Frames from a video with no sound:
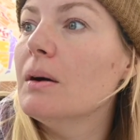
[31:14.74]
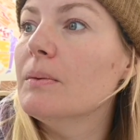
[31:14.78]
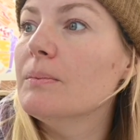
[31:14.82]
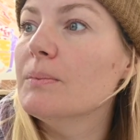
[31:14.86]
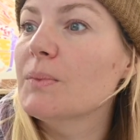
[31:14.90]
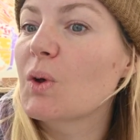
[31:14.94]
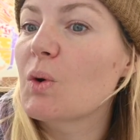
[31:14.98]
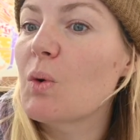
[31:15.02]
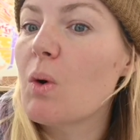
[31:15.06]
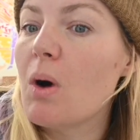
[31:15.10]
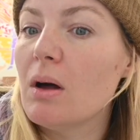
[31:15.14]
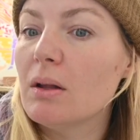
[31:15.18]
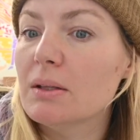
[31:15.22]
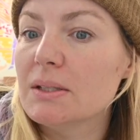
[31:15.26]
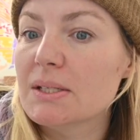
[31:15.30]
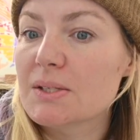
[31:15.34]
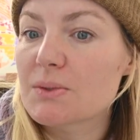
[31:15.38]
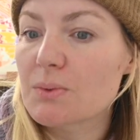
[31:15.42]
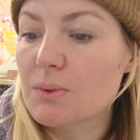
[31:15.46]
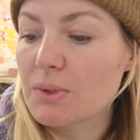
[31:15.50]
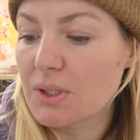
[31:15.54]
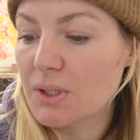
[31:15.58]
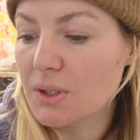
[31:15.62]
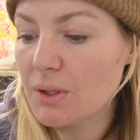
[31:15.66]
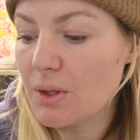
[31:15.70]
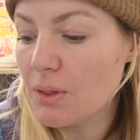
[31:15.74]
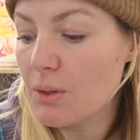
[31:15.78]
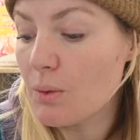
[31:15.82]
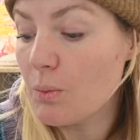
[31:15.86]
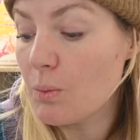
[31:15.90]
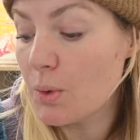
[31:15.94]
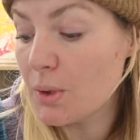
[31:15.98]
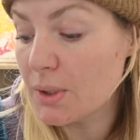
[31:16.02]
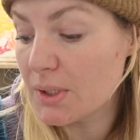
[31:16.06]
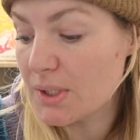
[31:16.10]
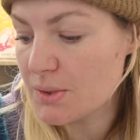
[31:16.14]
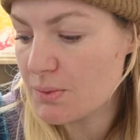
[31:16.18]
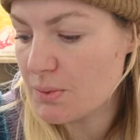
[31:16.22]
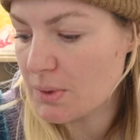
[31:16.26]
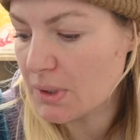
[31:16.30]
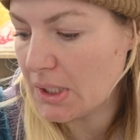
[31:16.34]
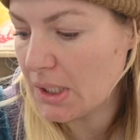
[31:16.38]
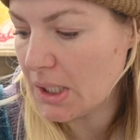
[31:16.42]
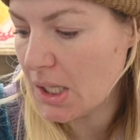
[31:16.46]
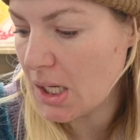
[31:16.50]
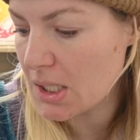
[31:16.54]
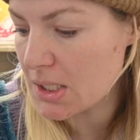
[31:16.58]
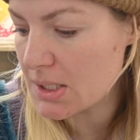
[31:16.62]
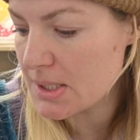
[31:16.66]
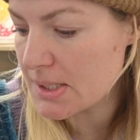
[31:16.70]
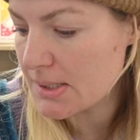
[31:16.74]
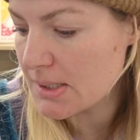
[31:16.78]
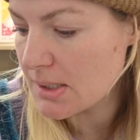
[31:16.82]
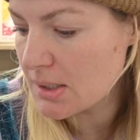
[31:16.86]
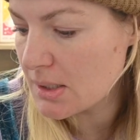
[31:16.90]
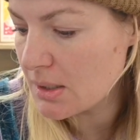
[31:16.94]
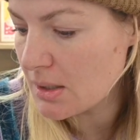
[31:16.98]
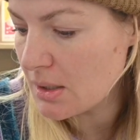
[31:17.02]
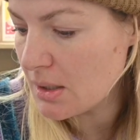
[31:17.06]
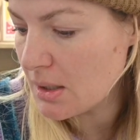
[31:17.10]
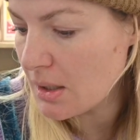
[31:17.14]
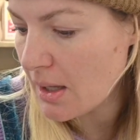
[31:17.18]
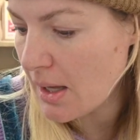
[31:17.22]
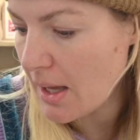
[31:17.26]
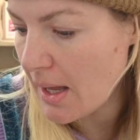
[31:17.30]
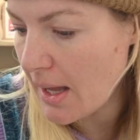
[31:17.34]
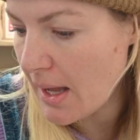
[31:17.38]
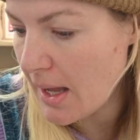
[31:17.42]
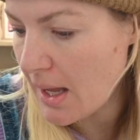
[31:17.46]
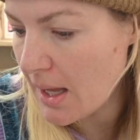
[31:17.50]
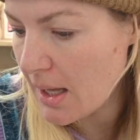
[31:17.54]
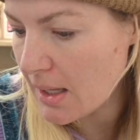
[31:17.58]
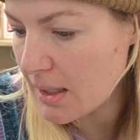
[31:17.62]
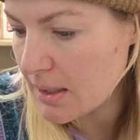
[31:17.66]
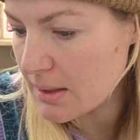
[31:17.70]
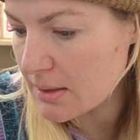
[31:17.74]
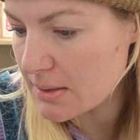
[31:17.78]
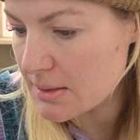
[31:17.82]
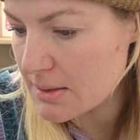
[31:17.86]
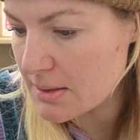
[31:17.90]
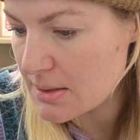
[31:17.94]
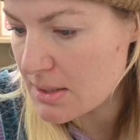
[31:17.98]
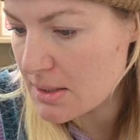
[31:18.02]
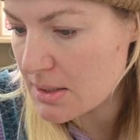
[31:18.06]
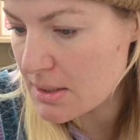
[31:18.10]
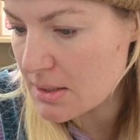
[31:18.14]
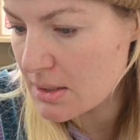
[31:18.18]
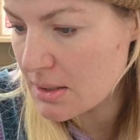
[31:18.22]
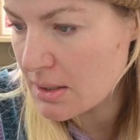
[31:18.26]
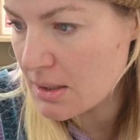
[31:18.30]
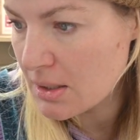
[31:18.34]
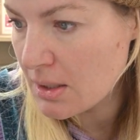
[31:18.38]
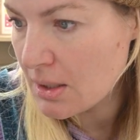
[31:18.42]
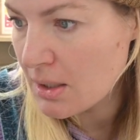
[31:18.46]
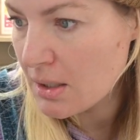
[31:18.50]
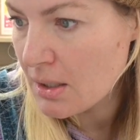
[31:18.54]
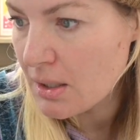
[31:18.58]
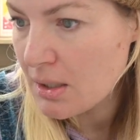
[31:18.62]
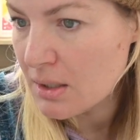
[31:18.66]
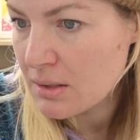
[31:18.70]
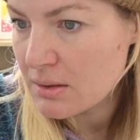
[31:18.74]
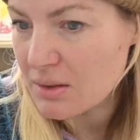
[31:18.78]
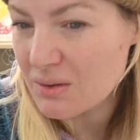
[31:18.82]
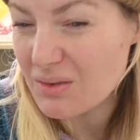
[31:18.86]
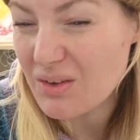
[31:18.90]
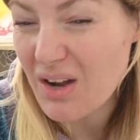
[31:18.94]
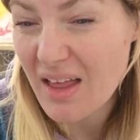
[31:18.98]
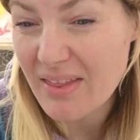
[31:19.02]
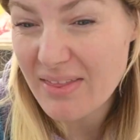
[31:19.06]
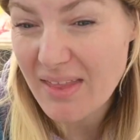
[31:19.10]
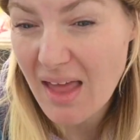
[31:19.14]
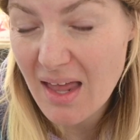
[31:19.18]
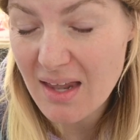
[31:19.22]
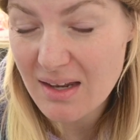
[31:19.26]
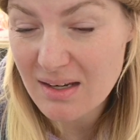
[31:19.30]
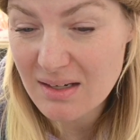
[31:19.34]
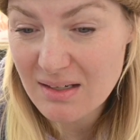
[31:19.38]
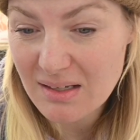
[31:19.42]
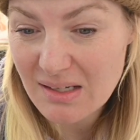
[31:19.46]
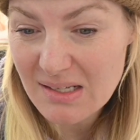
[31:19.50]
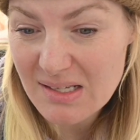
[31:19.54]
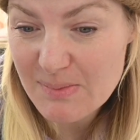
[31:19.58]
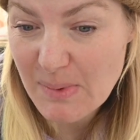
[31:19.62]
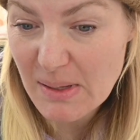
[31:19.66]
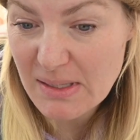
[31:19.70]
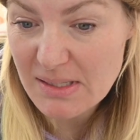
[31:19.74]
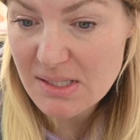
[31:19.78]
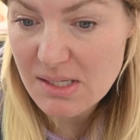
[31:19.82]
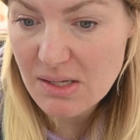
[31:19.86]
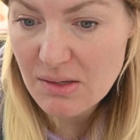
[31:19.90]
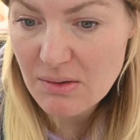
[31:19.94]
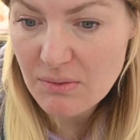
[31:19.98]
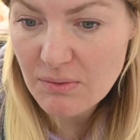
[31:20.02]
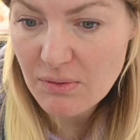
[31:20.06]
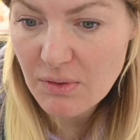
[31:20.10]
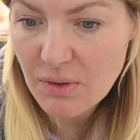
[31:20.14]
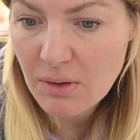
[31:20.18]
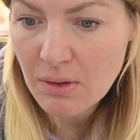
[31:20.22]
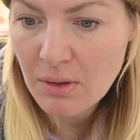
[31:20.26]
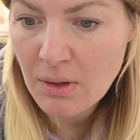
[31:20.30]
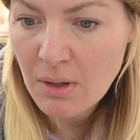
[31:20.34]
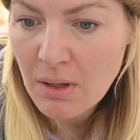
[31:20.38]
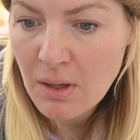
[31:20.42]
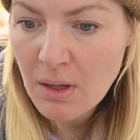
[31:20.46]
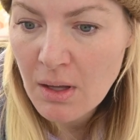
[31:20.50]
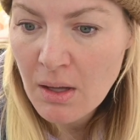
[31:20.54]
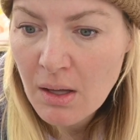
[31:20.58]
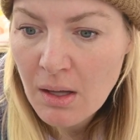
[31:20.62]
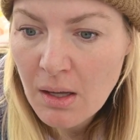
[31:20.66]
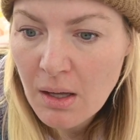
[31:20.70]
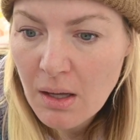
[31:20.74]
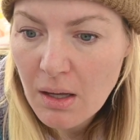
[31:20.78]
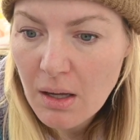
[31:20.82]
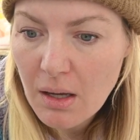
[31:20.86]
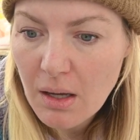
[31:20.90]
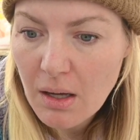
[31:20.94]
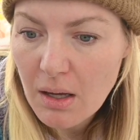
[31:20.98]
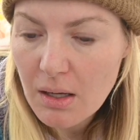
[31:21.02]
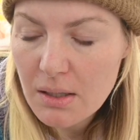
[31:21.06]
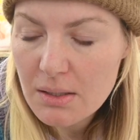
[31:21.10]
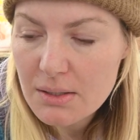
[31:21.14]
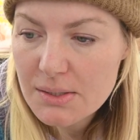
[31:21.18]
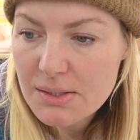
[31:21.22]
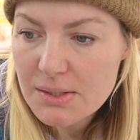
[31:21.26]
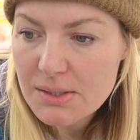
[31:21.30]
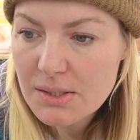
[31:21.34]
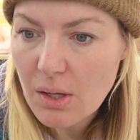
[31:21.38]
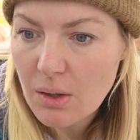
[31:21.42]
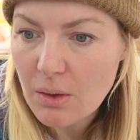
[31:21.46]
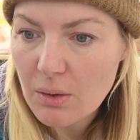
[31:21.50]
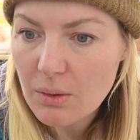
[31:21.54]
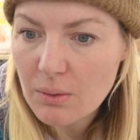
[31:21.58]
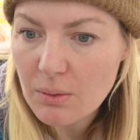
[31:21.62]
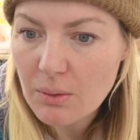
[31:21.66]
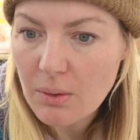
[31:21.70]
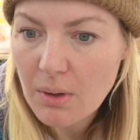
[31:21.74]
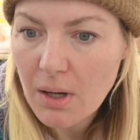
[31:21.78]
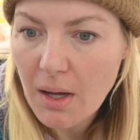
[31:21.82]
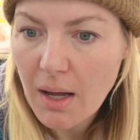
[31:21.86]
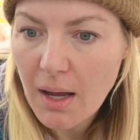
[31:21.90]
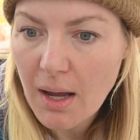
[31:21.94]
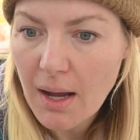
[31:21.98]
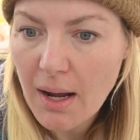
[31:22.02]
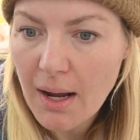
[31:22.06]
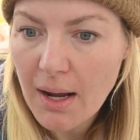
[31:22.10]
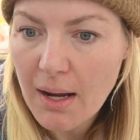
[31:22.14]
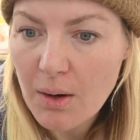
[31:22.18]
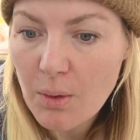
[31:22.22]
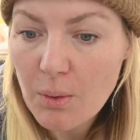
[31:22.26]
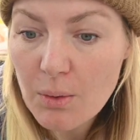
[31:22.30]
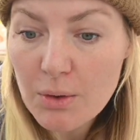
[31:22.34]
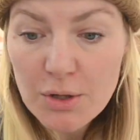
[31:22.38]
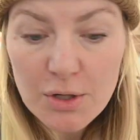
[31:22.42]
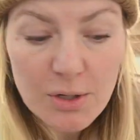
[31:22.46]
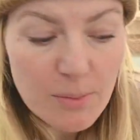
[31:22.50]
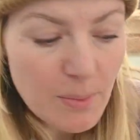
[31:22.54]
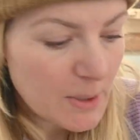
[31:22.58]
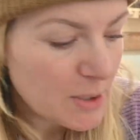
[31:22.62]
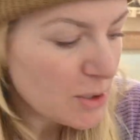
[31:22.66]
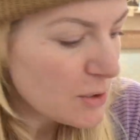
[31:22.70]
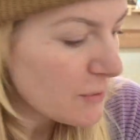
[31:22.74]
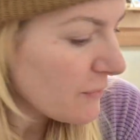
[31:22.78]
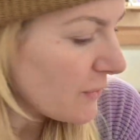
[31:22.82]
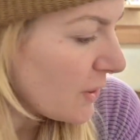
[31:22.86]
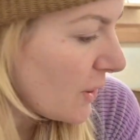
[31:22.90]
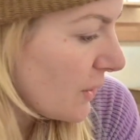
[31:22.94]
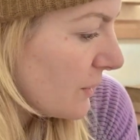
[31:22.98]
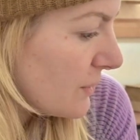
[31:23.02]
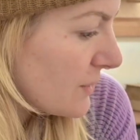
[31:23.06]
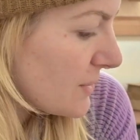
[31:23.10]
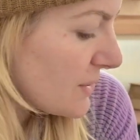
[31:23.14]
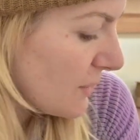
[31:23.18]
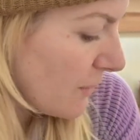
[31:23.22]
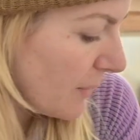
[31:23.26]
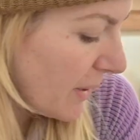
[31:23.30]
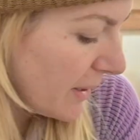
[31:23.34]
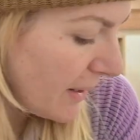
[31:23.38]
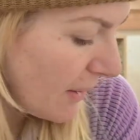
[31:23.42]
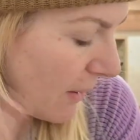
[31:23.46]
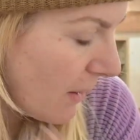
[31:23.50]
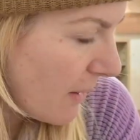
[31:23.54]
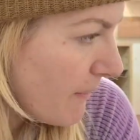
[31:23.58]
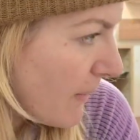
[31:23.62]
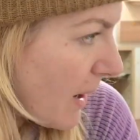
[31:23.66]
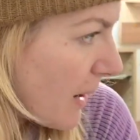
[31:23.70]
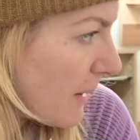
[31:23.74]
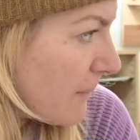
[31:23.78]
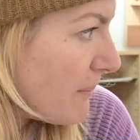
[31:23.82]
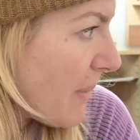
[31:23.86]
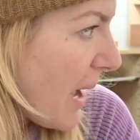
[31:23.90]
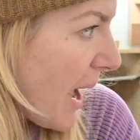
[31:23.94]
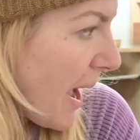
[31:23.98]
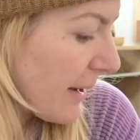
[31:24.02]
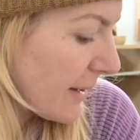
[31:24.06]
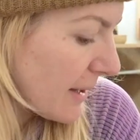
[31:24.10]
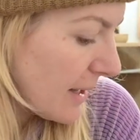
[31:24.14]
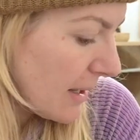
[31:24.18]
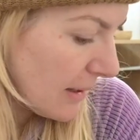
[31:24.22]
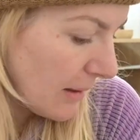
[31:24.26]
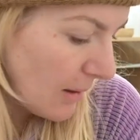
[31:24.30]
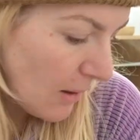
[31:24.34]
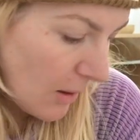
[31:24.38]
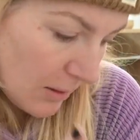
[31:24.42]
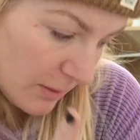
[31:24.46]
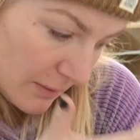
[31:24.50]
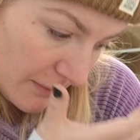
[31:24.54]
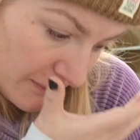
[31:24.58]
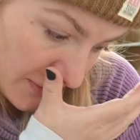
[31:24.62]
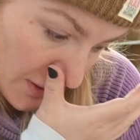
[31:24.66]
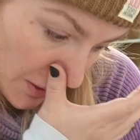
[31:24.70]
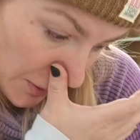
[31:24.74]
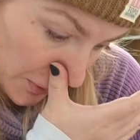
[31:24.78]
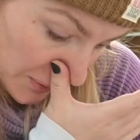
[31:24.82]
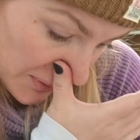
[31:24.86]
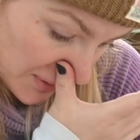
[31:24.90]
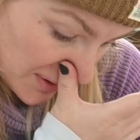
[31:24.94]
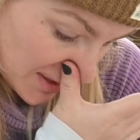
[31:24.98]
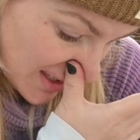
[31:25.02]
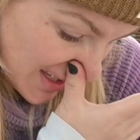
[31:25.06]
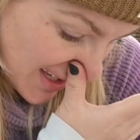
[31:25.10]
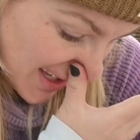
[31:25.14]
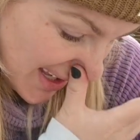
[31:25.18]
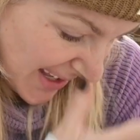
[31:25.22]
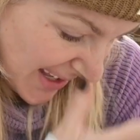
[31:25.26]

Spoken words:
The quality is really good. The wood is really nice, and they're not that expensive. So I ordered a bunch of those. So right now I'm unpacking all of those.